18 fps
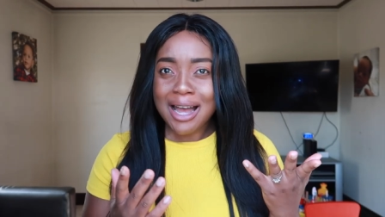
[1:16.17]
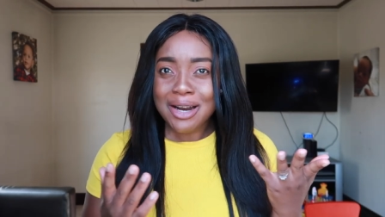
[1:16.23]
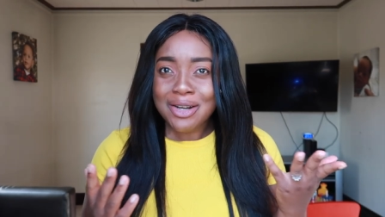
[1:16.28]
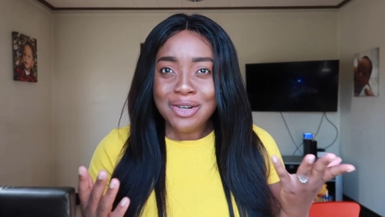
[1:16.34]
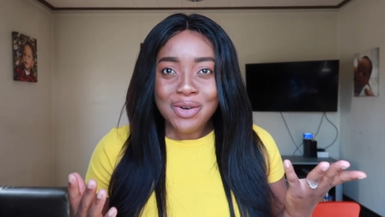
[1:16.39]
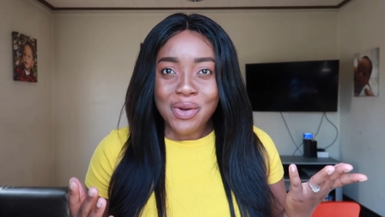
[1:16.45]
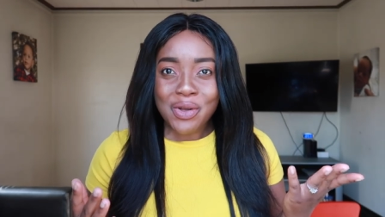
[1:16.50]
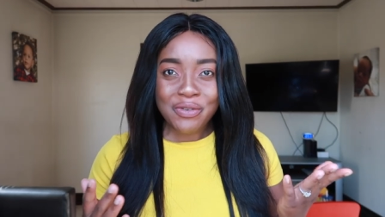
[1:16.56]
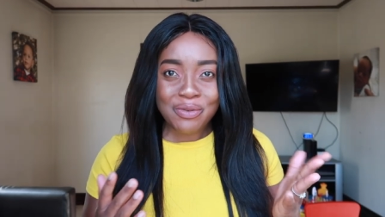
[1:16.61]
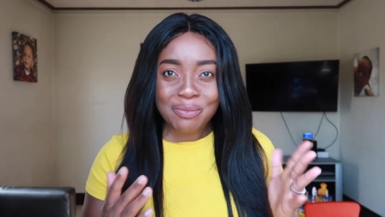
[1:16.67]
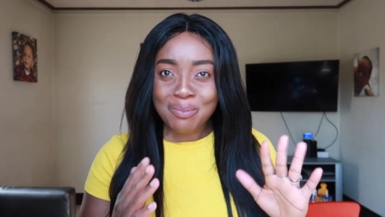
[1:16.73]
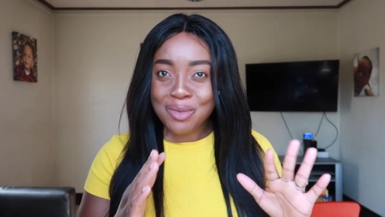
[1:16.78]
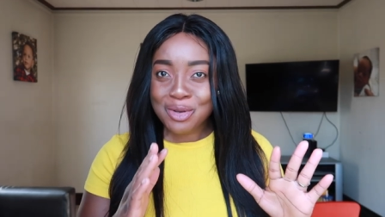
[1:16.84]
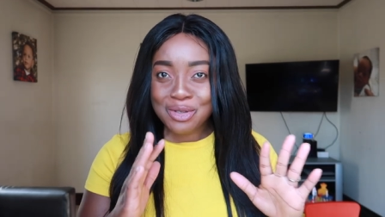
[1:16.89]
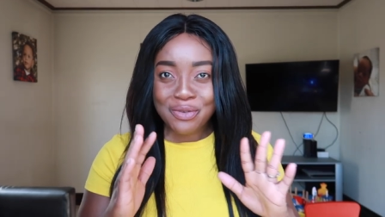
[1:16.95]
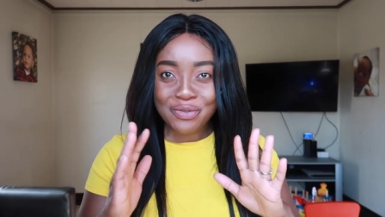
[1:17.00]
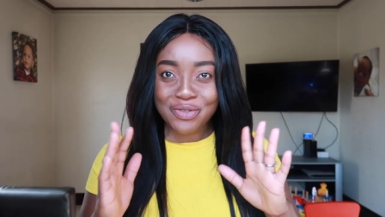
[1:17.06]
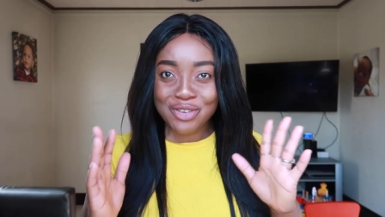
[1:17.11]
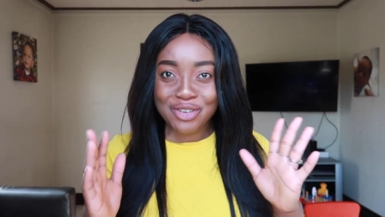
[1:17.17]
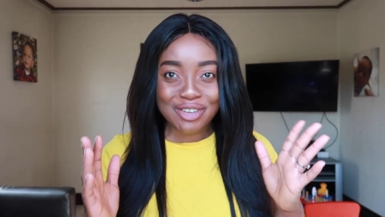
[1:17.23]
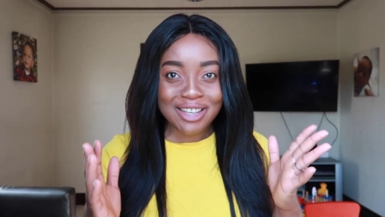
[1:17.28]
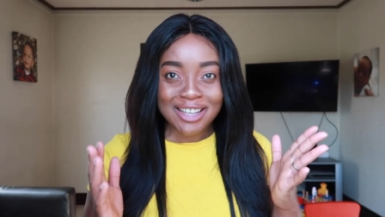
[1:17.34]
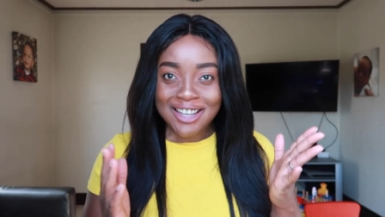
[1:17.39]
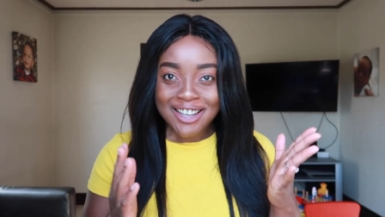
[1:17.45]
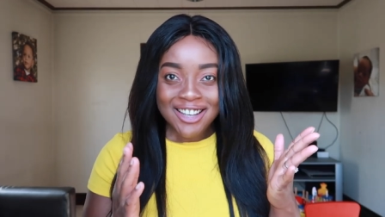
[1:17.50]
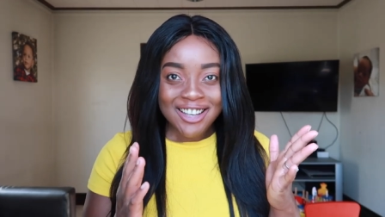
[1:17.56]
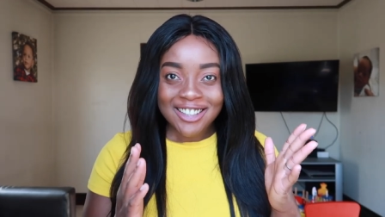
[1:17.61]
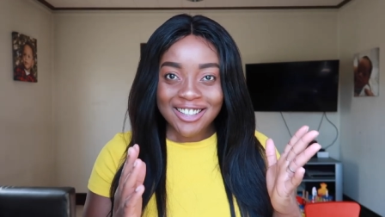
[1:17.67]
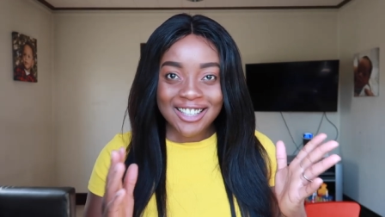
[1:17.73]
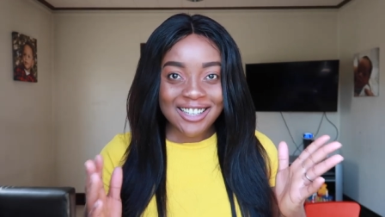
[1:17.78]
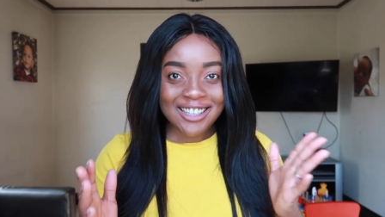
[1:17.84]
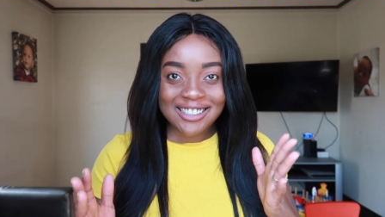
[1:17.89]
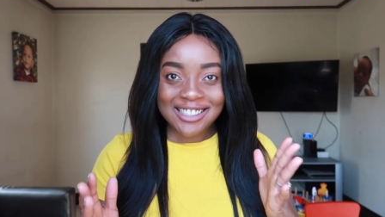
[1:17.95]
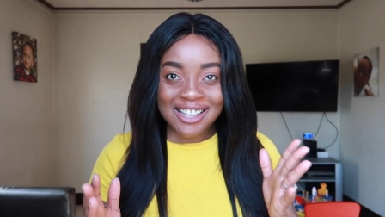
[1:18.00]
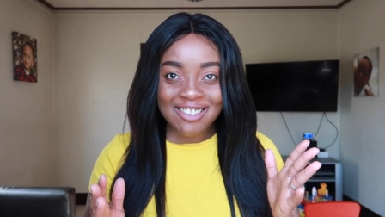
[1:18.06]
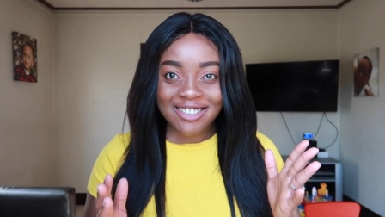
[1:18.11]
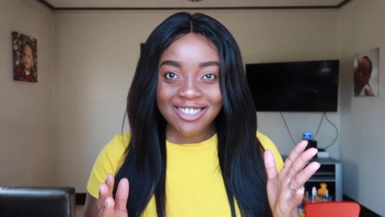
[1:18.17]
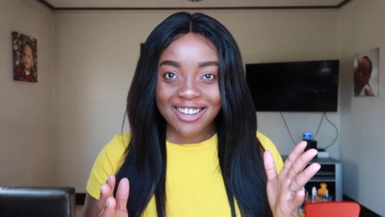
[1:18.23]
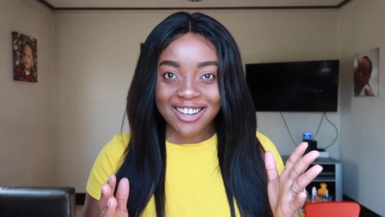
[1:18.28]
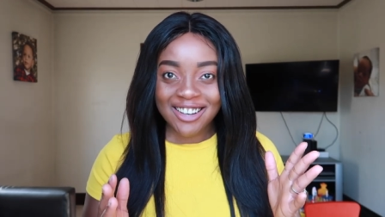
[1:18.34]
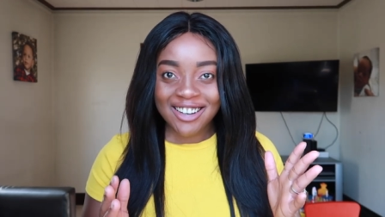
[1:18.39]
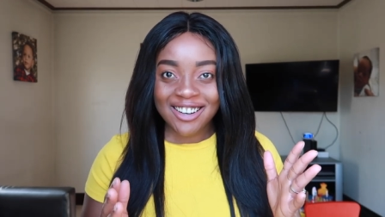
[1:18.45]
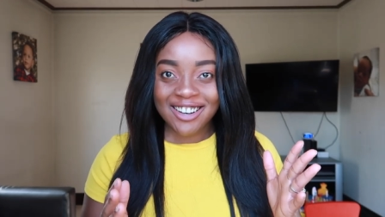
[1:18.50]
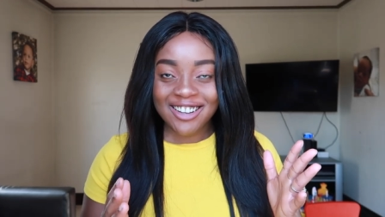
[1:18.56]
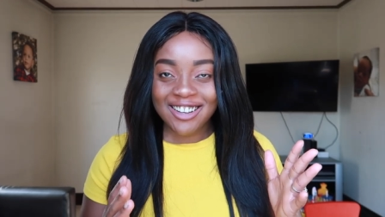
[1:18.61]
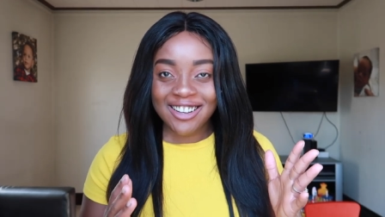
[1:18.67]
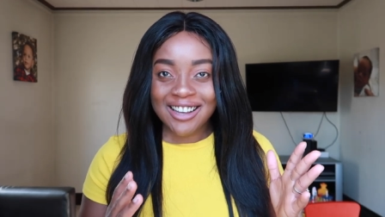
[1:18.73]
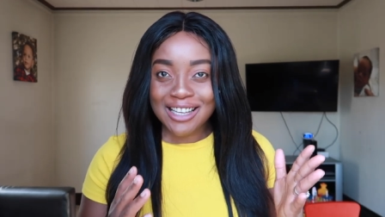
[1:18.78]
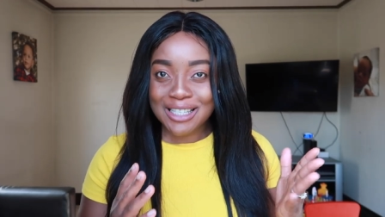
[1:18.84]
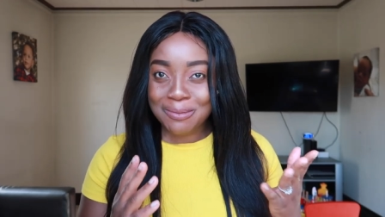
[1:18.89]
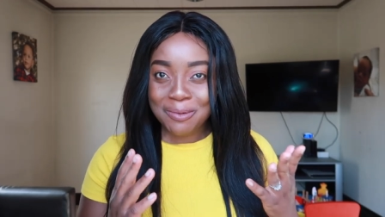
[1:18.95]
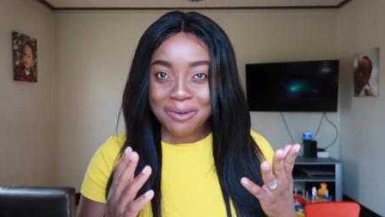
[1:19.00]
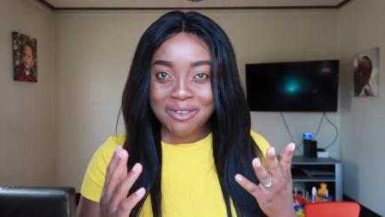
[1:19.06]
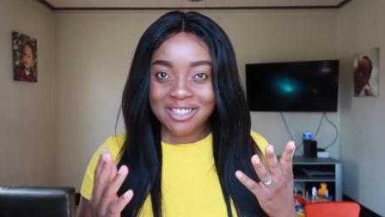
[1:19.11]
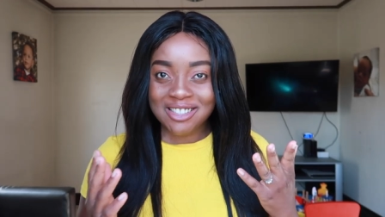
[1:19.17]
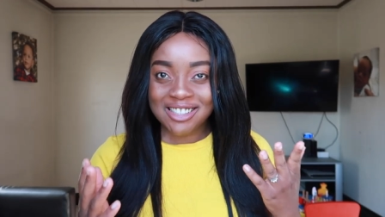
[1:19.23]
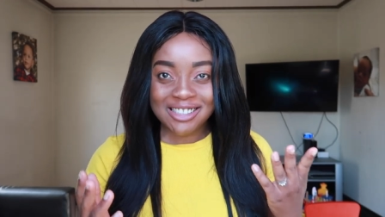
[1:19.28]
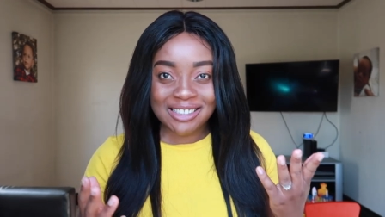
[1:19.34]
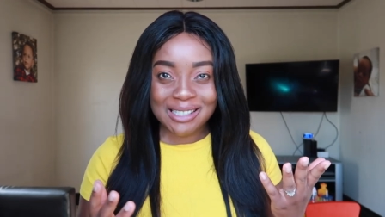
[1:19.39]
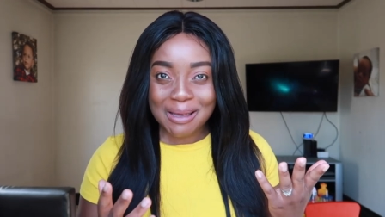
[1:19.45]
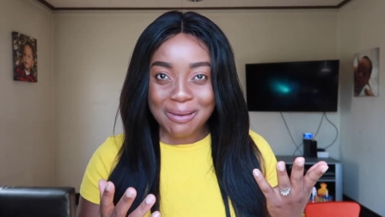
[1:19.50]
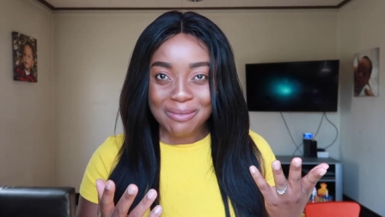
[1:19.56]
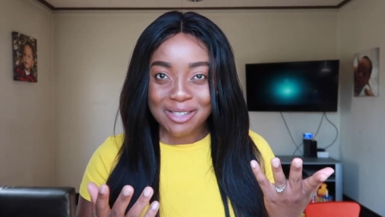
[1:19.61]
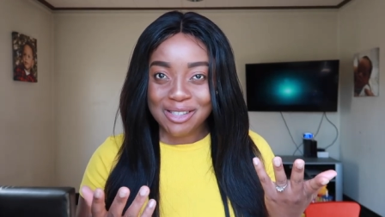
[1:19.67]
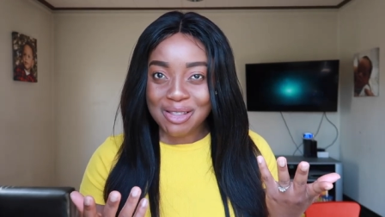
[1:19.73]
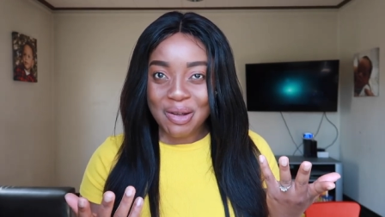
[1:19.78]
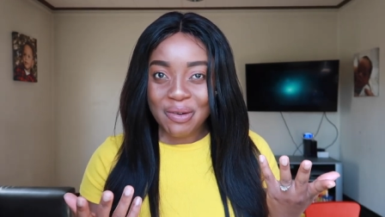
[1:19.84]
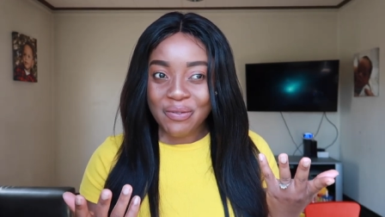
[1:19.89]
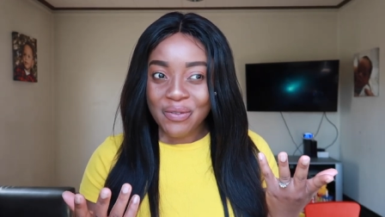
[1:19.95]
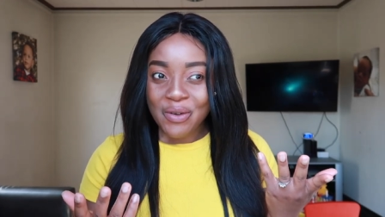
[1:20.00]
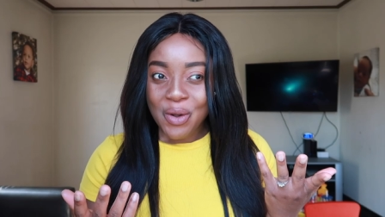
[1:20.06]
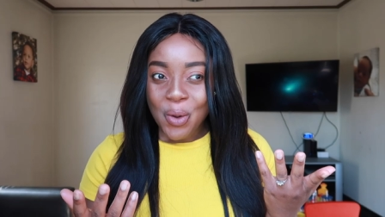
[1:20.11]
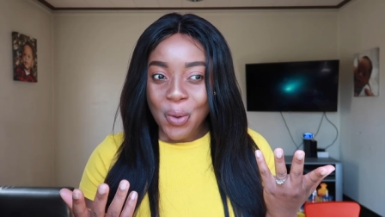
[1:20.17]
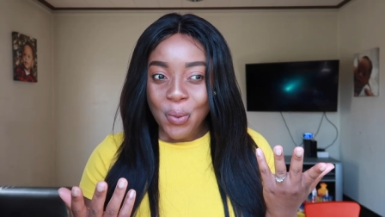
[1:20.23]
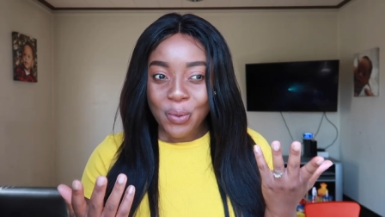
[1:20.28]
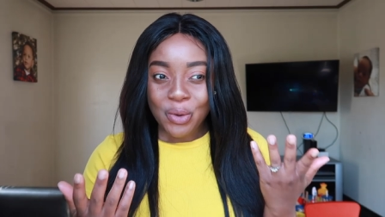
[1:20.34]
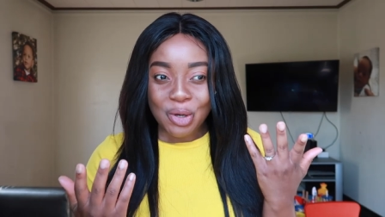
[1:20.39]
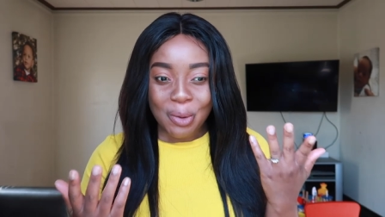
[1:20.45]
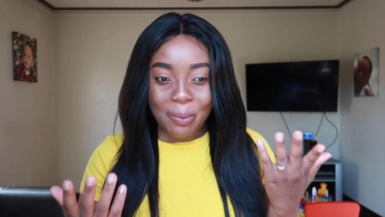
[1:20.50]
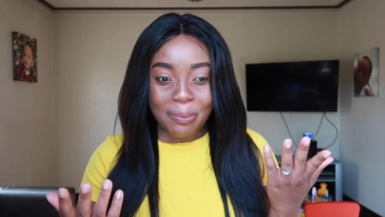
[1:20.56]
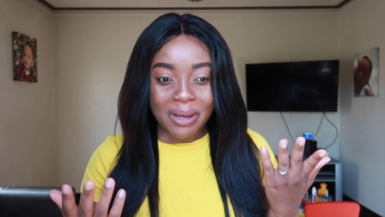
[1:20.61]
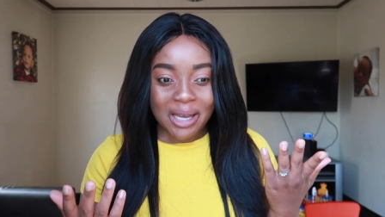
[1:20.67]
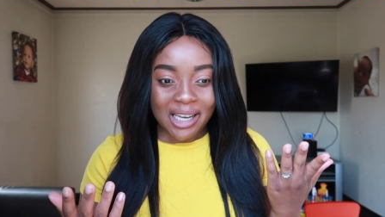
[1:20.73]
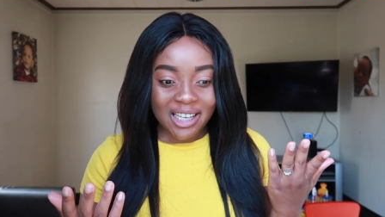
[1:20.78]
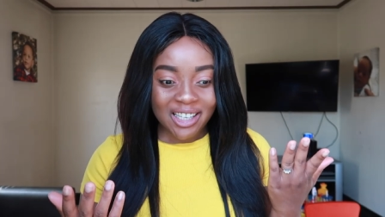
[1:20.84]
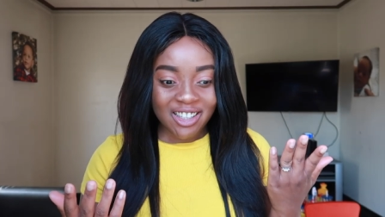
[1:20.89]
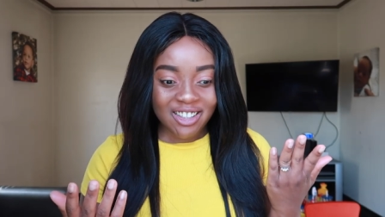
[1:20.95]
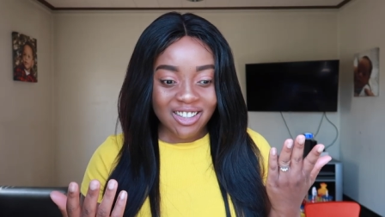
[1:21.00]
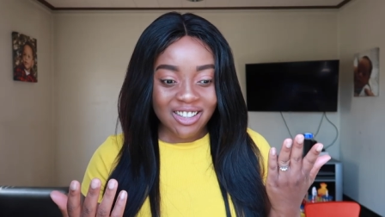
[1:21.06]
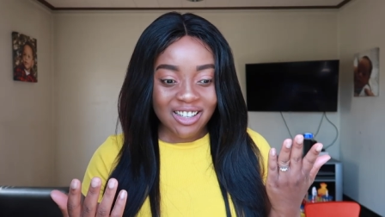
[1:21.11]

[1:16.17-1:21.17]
I don't know if most of you ladies out there experience the same stuff with your man.